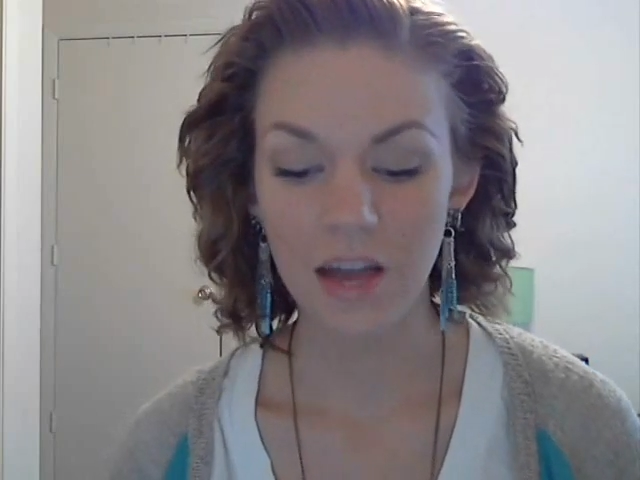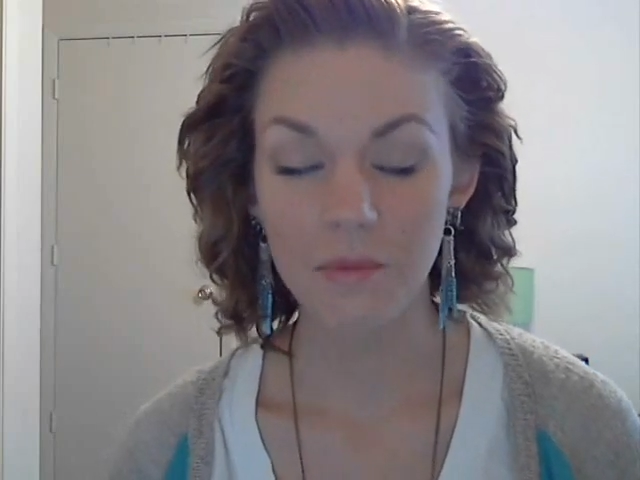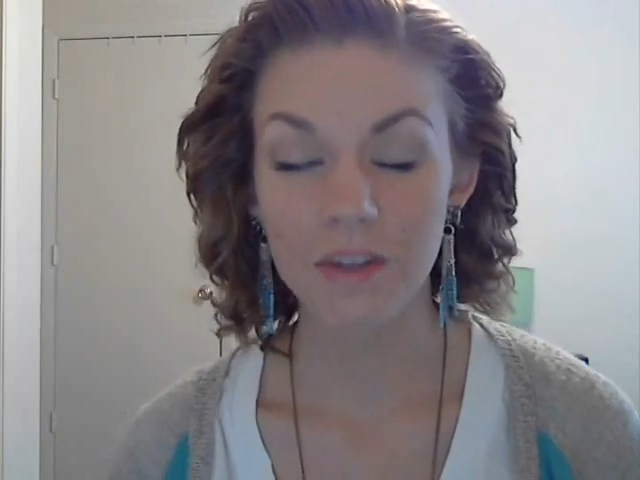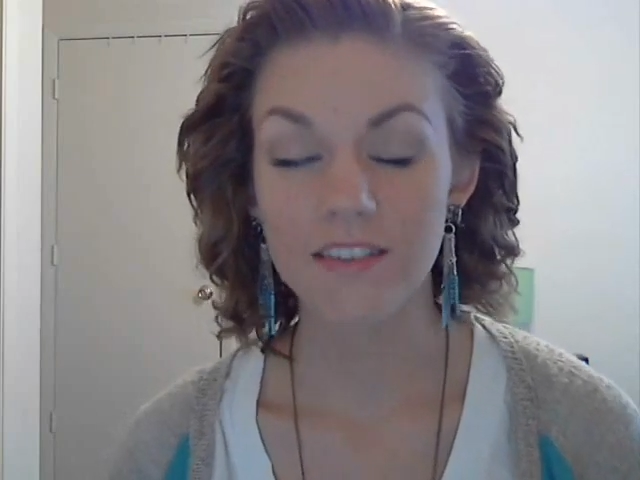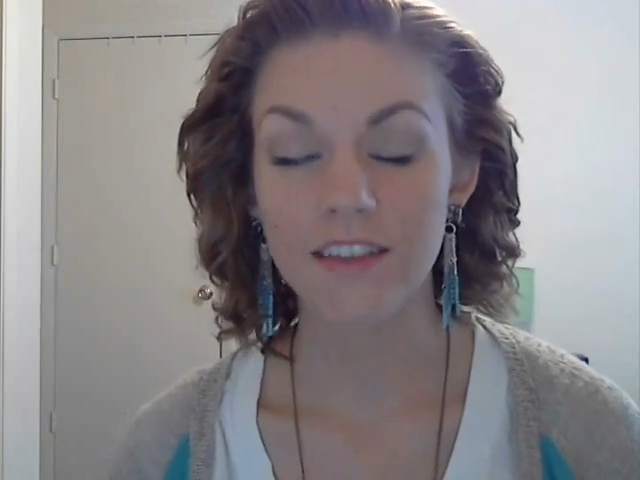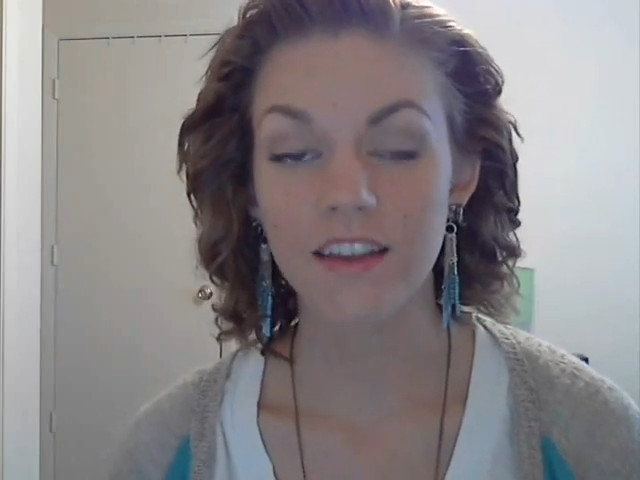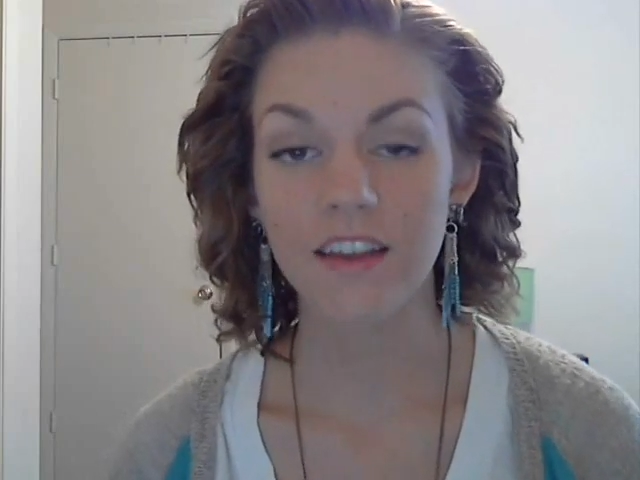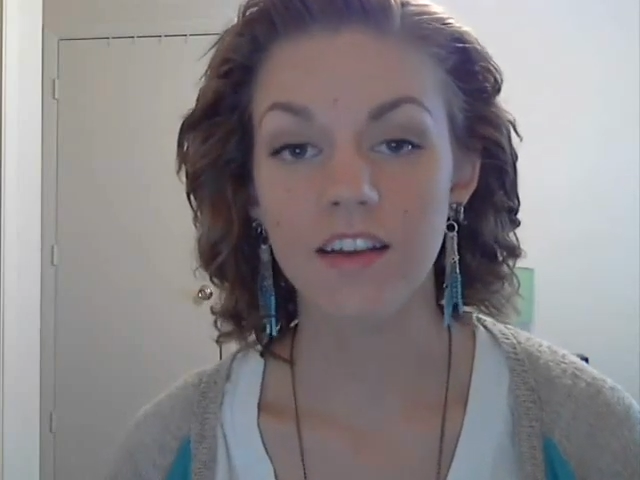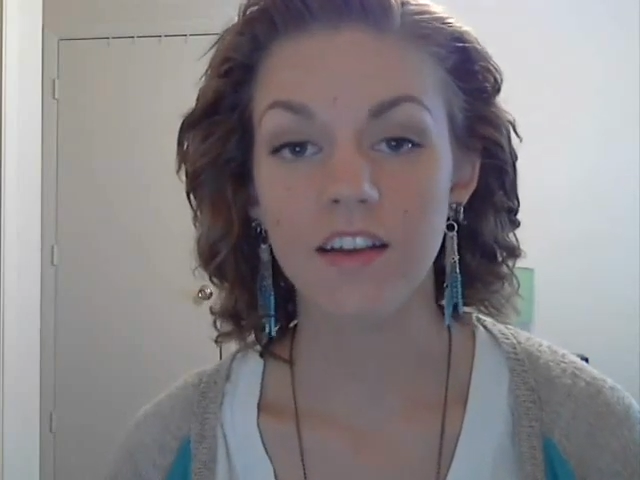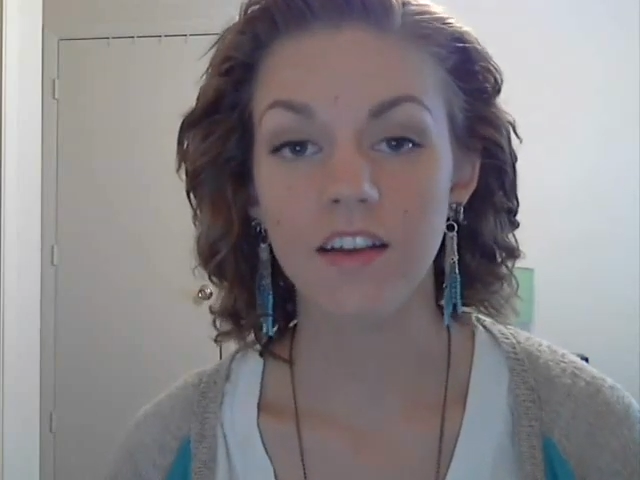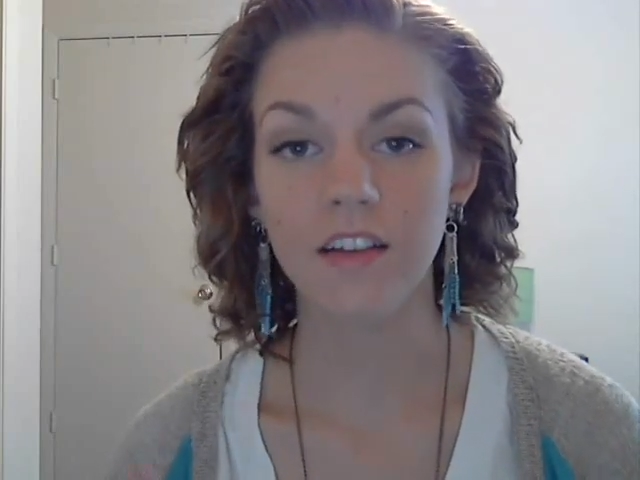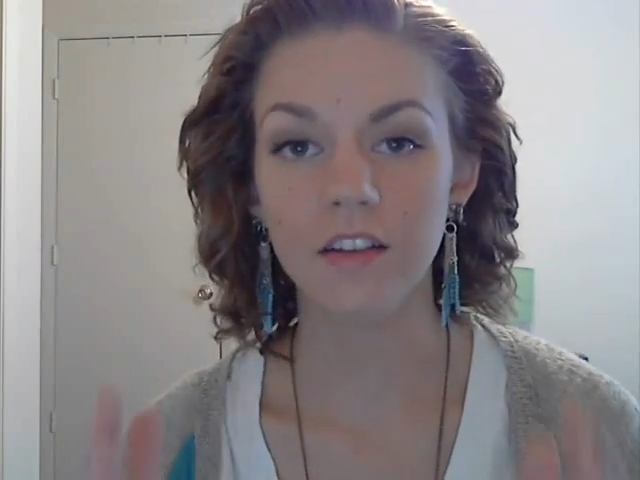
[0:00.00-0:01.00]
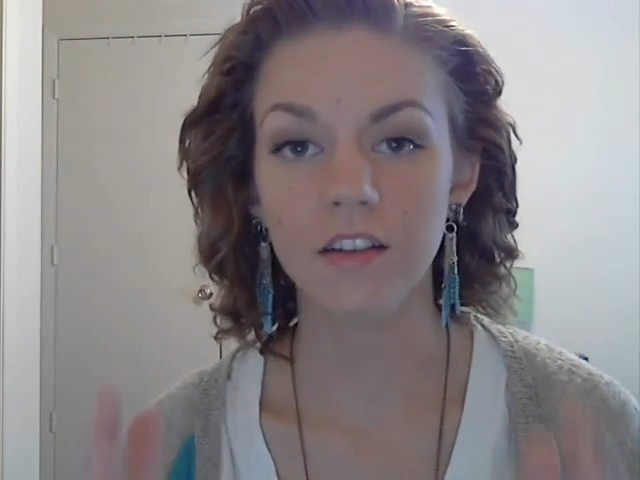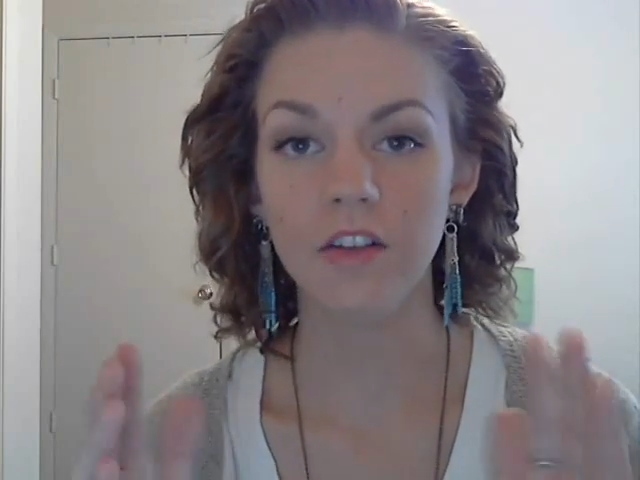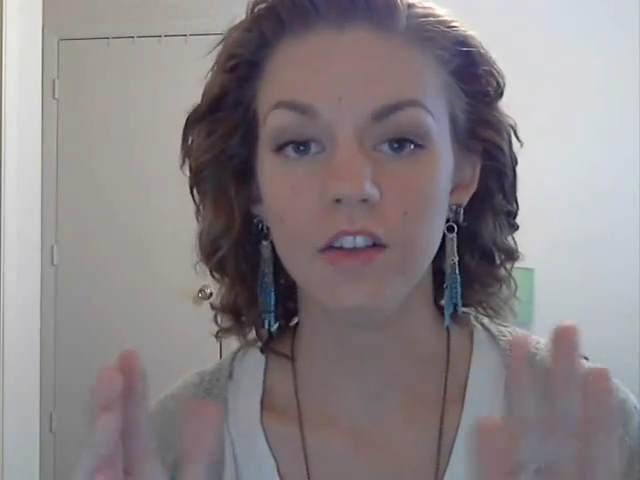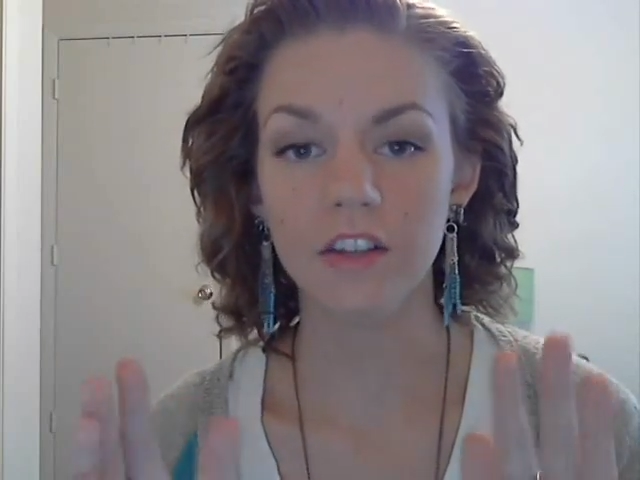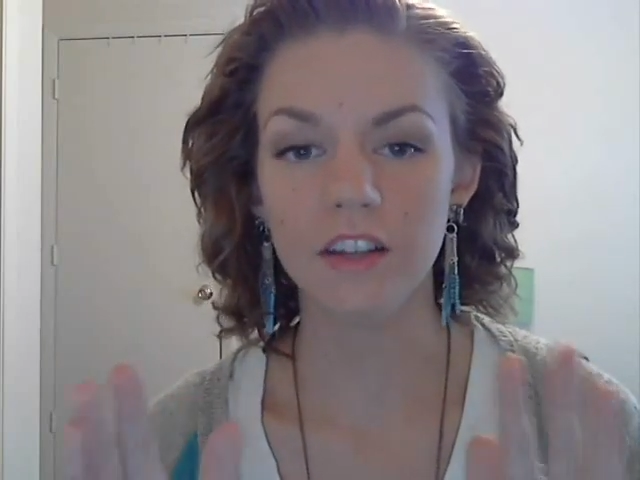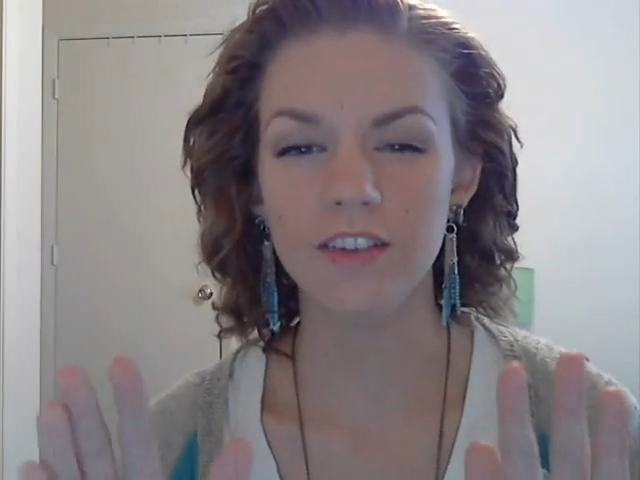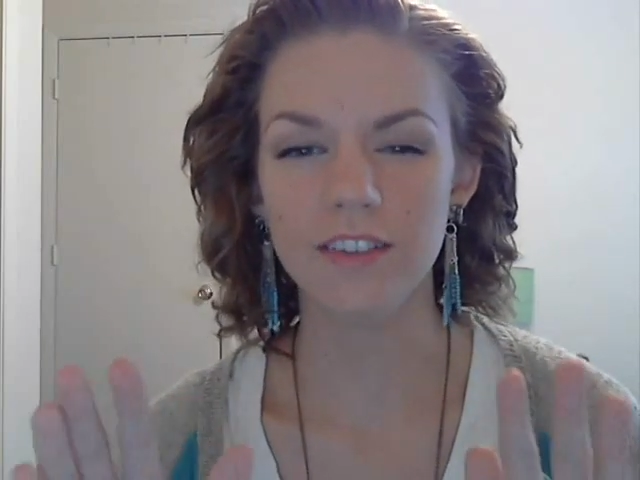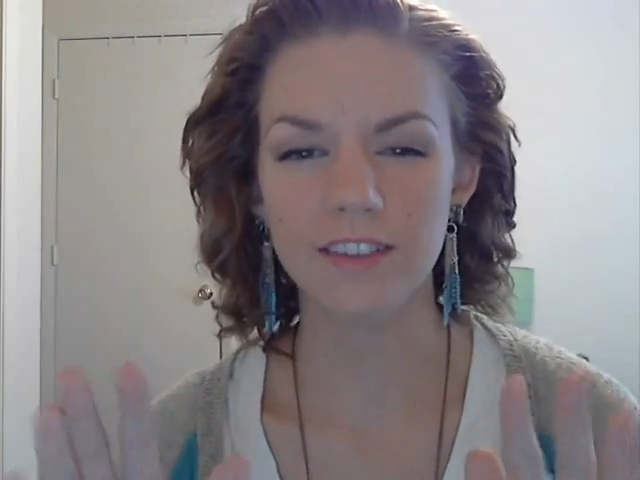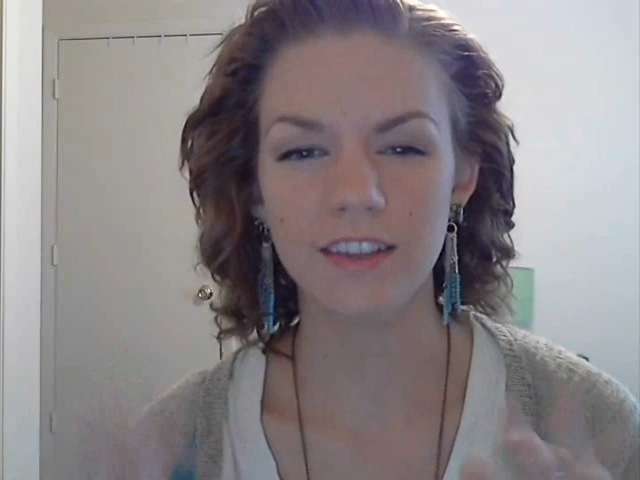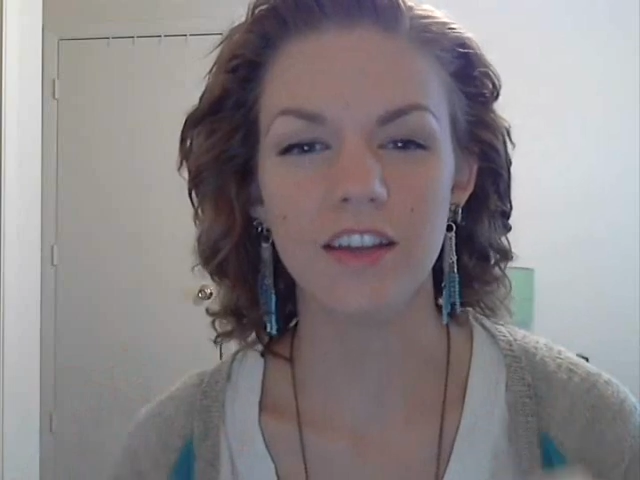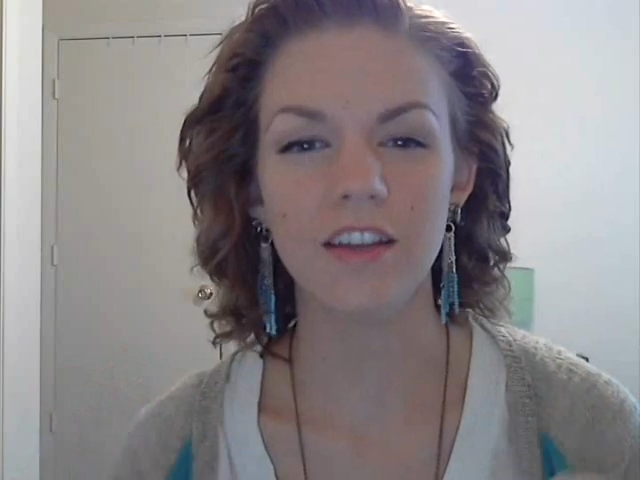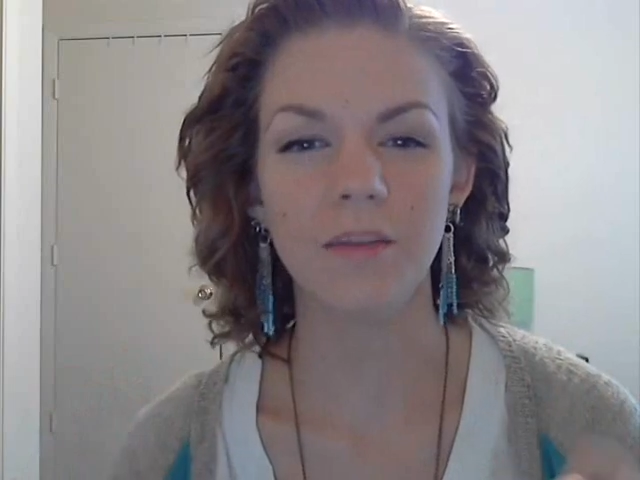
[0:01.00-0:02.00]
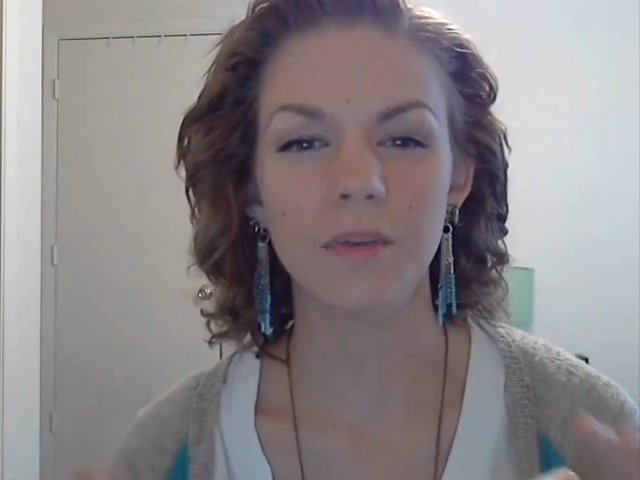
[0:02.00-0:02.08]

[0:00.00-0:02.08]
I'm going to take a little look at your skin.